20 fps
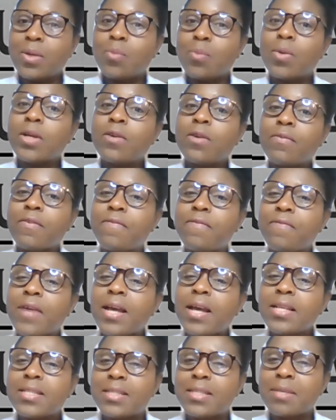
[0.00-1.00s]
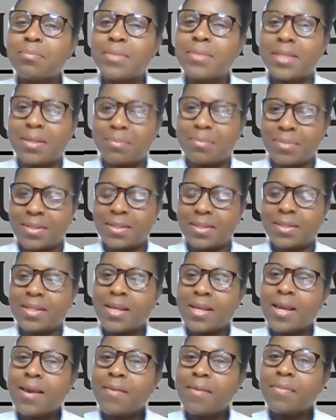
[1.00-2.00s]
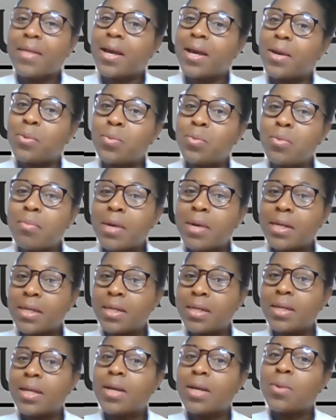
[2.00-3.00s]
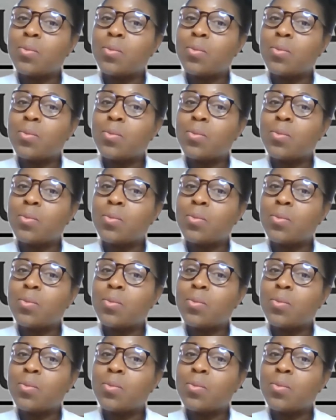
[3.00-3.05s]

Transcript: One of the first symptoms that a woman